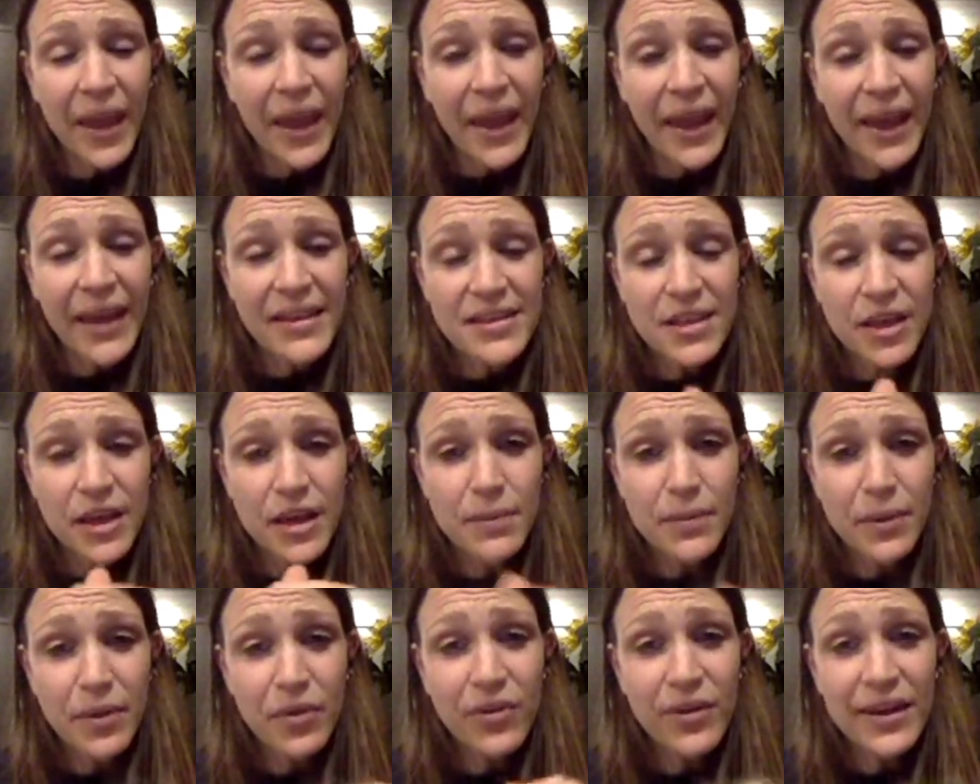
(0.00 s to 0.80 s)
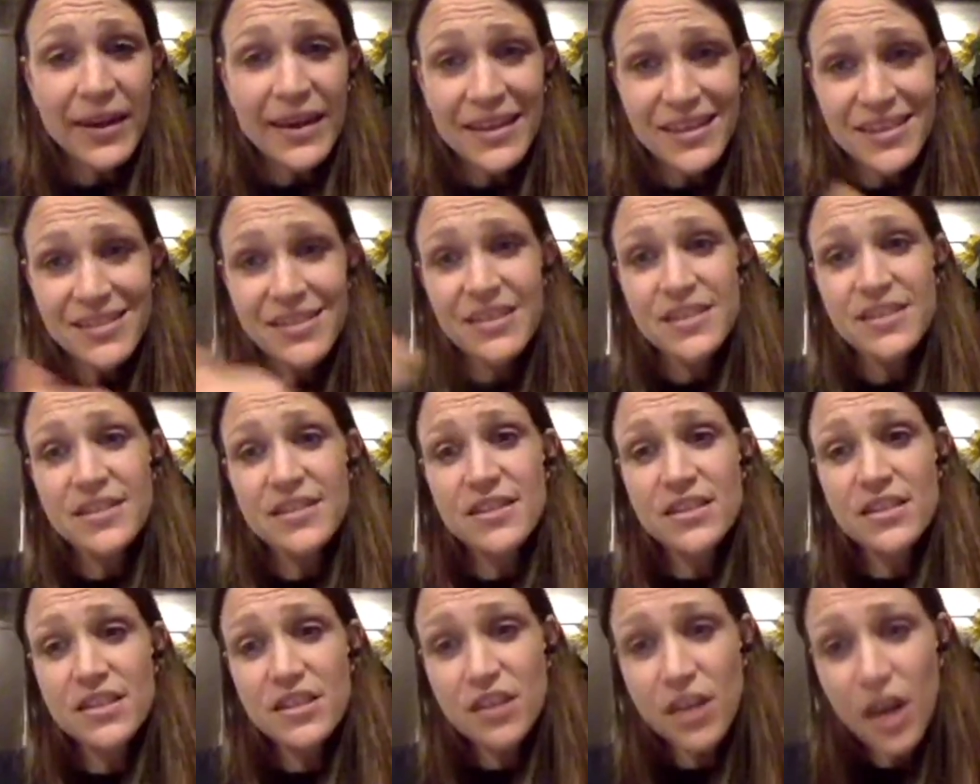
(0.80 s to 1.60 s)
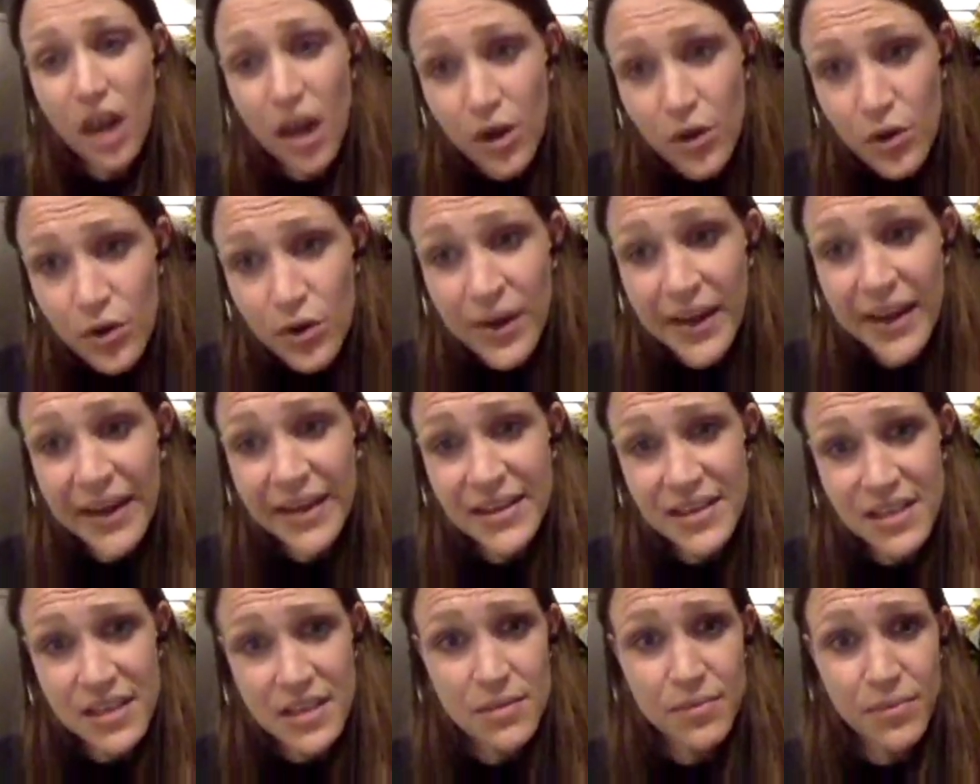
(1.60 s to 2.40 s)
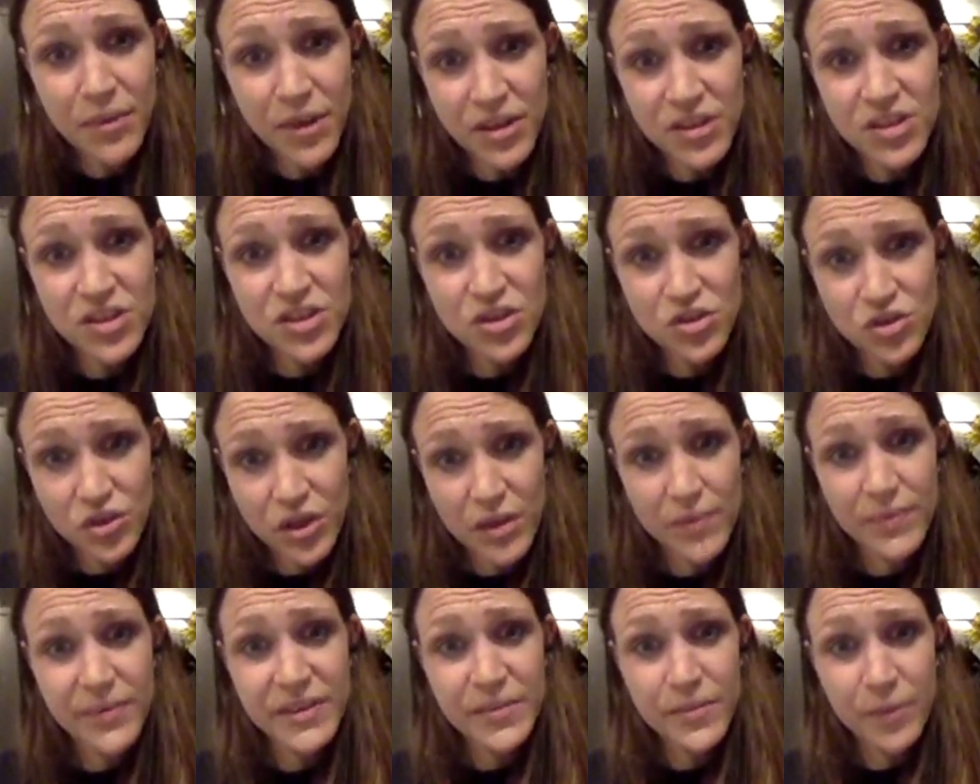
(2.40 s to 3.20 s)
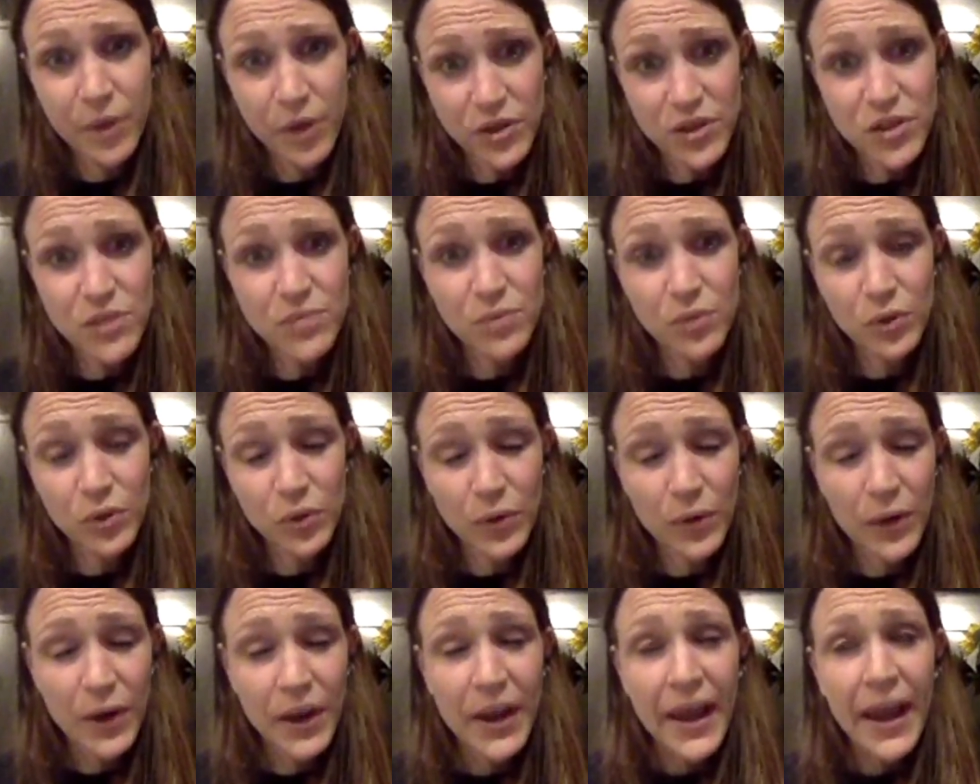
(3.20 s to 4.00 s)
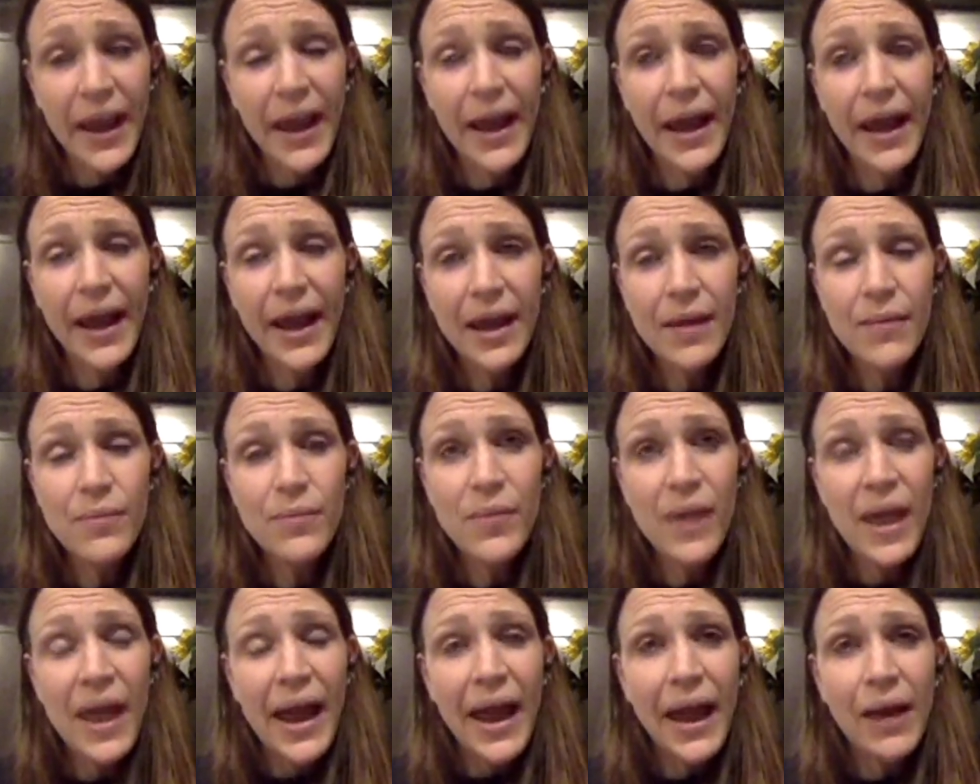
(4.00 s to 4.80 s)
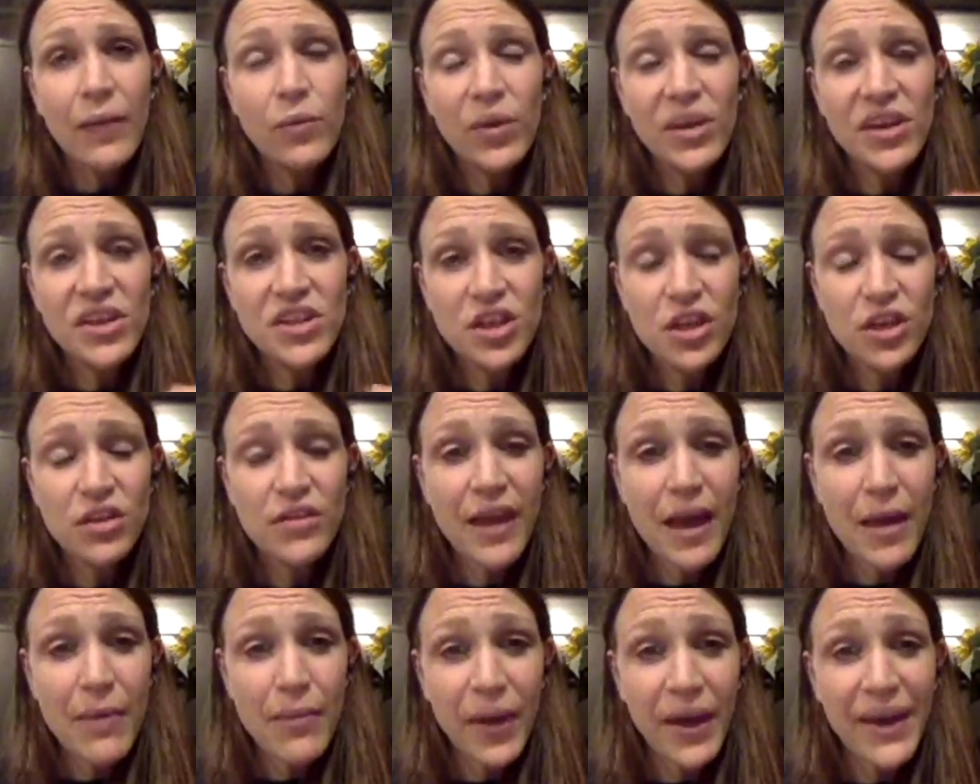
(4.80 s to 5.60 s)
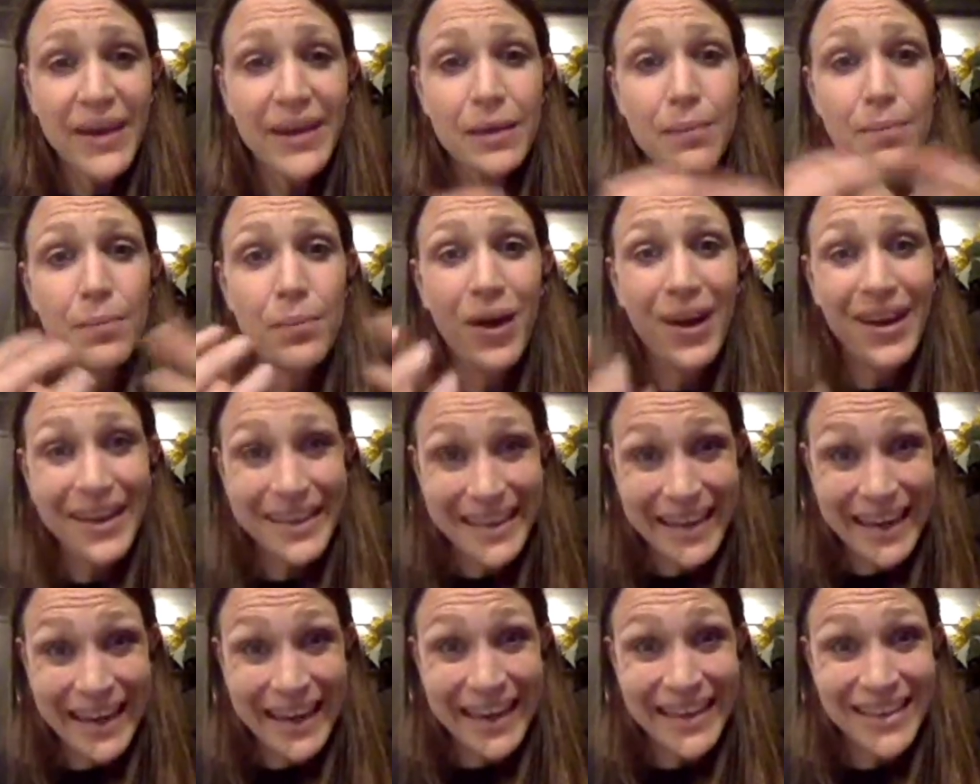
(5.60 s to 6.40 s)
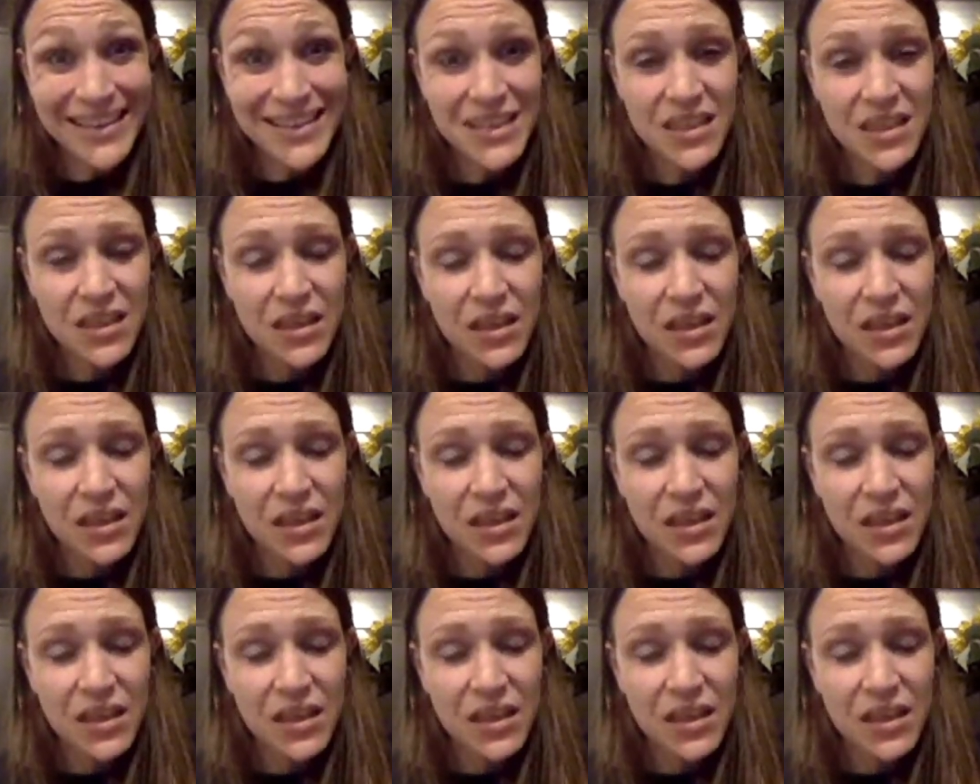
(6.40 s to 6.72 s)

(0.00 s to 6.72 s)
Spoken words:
is going to be released as slowly into the bloodstream as possible. And we do that by combining it.